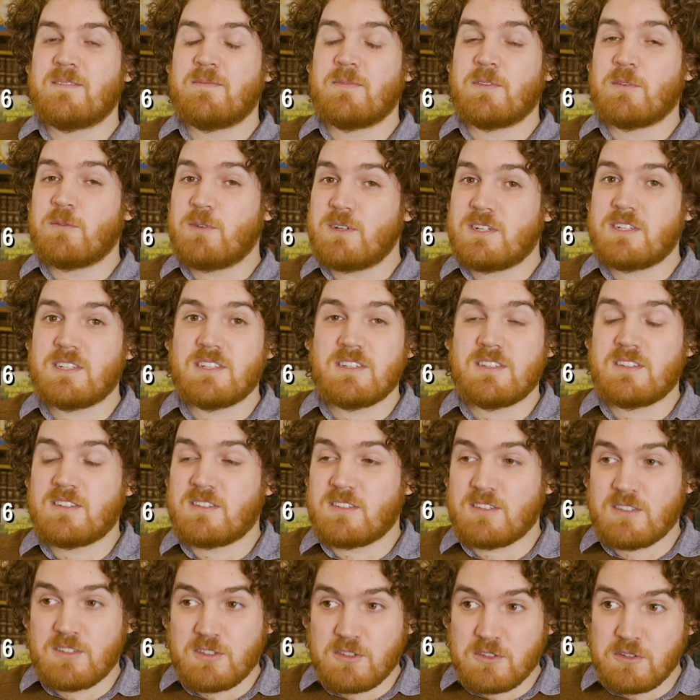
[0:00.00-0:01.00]
which is
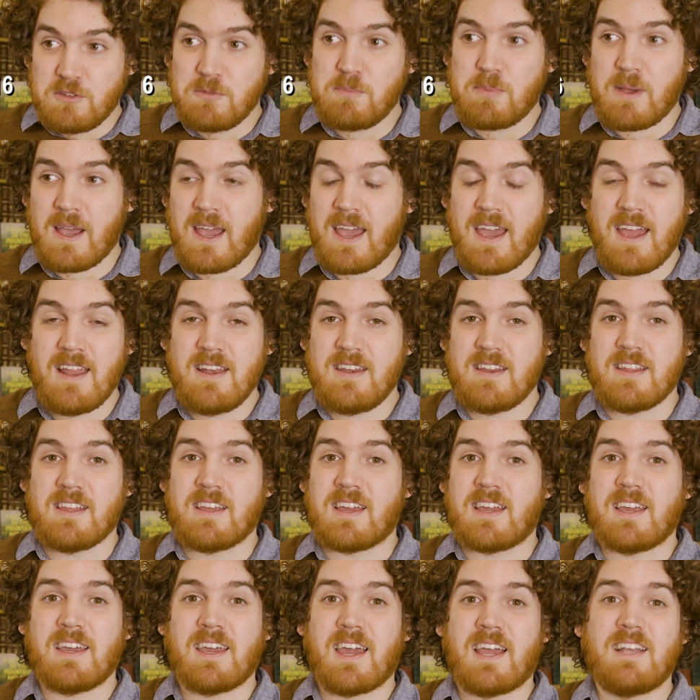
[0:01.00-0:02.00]
super handy
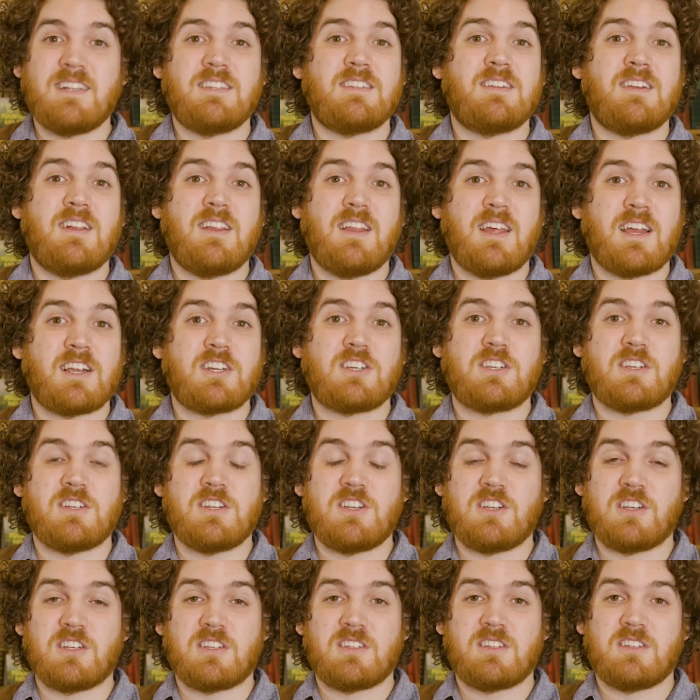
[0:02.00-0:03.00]
in case an election
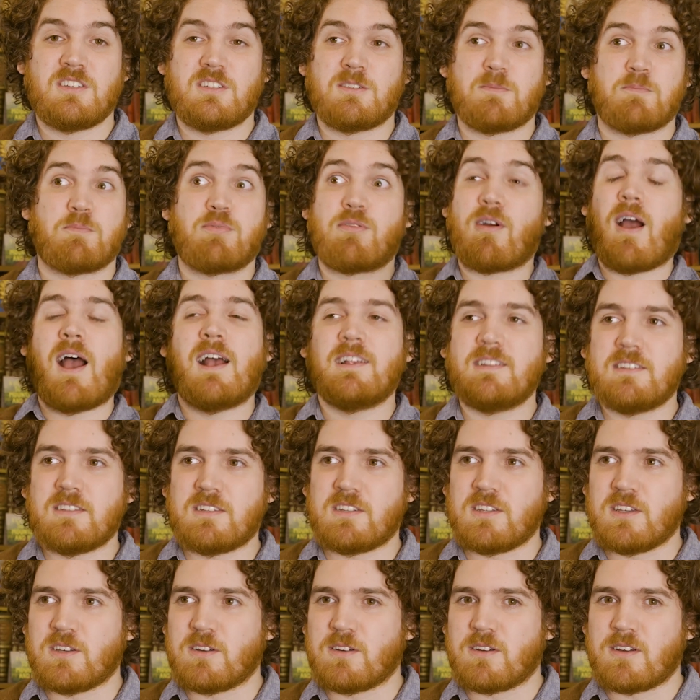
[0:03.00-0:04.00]
just surprises
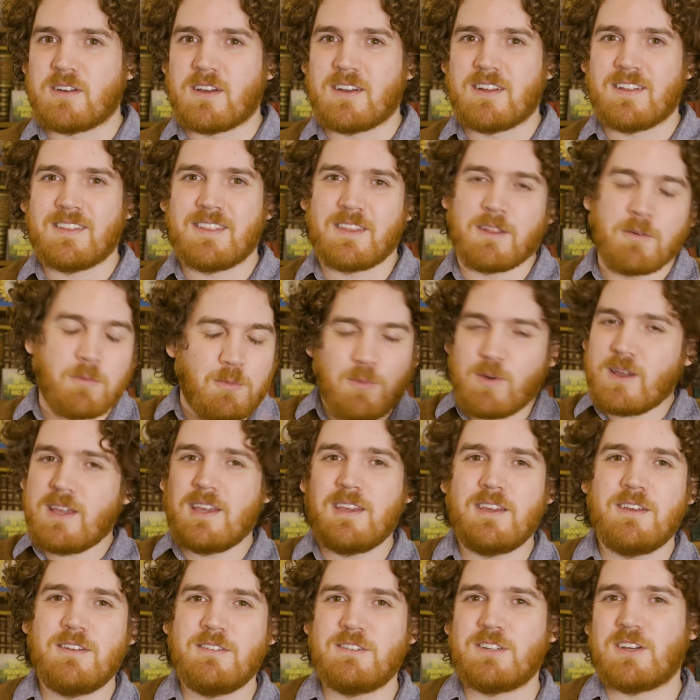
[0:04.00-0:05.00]
you the
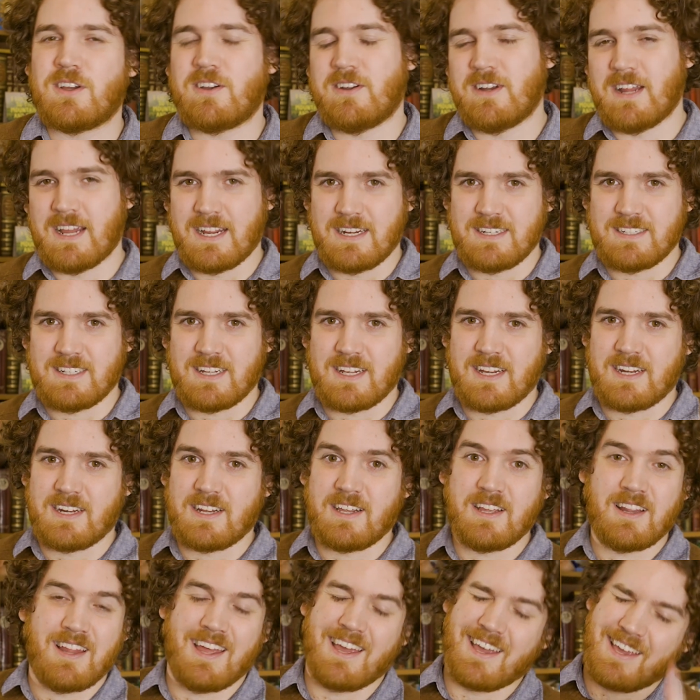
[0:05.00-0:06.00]
week you turn 18.
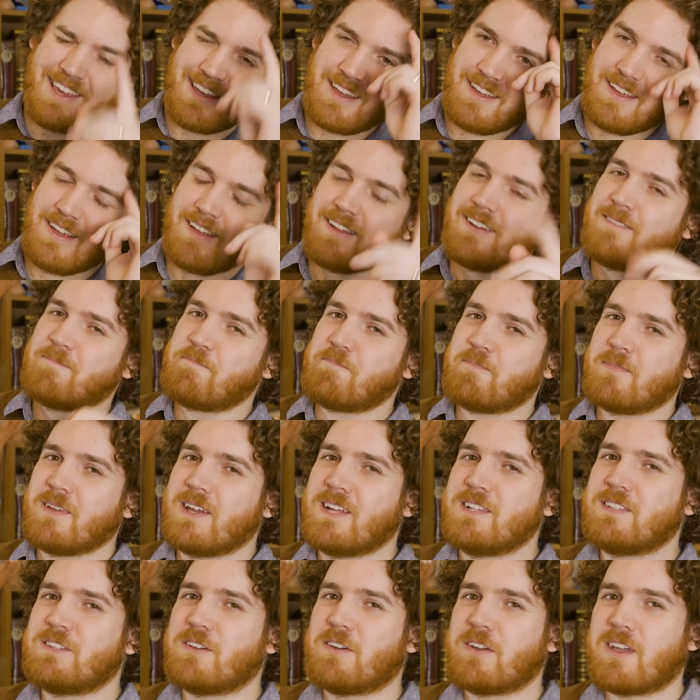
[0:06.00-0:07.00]
You're like,
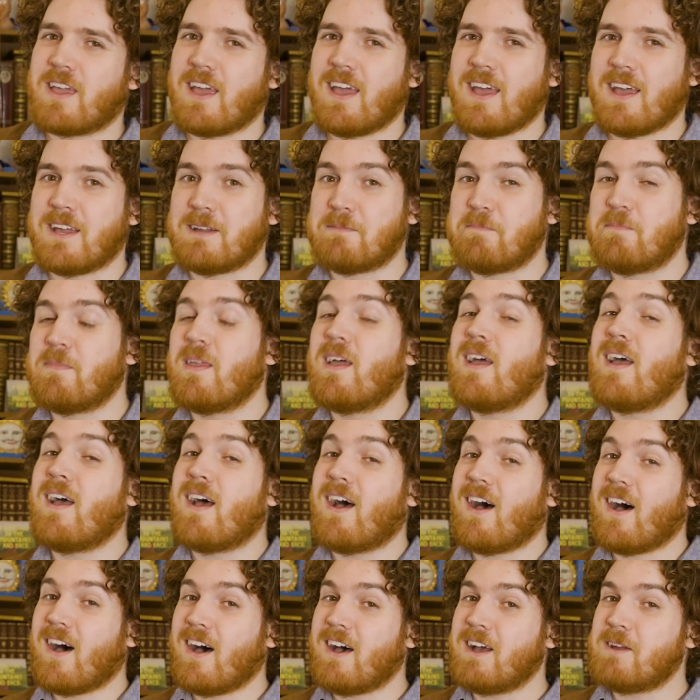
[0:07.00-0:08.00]
it's okay,
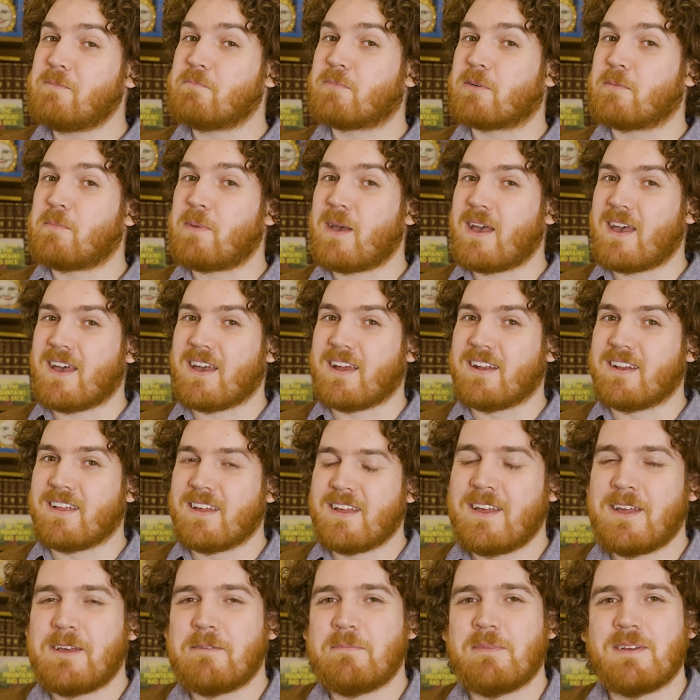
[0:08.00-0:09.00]
I'm prepared,
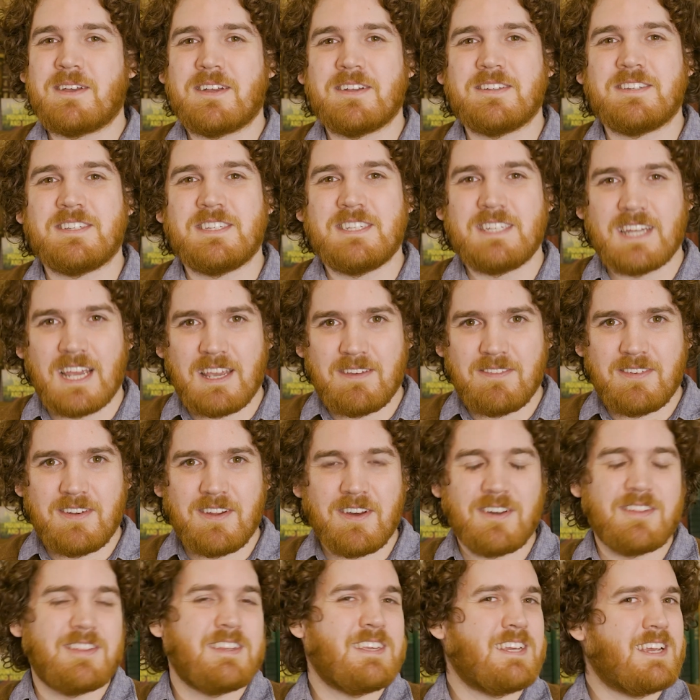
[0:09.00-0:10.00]
because David
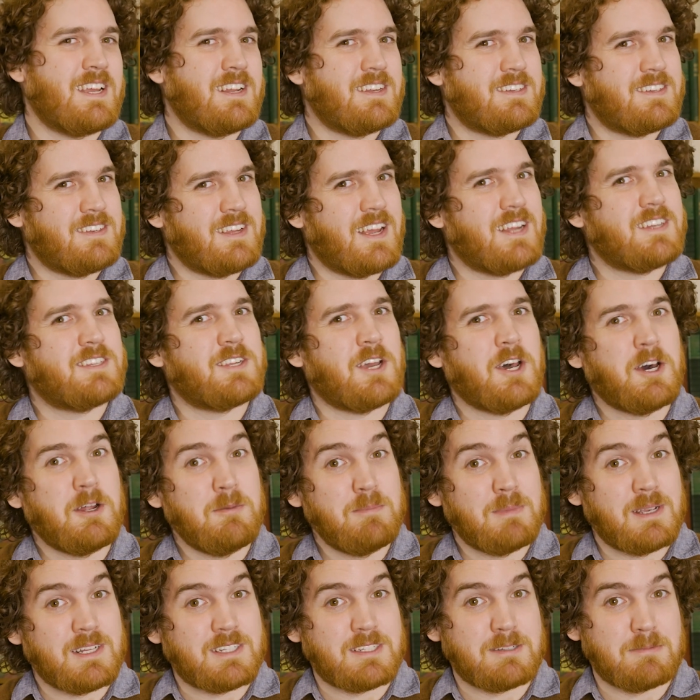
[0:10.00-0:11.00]
on the internet told
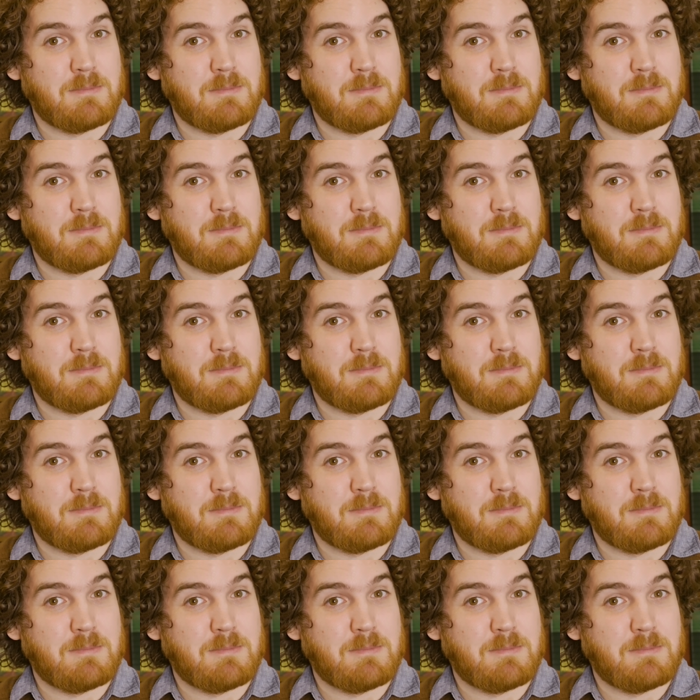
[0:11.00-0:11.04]
me to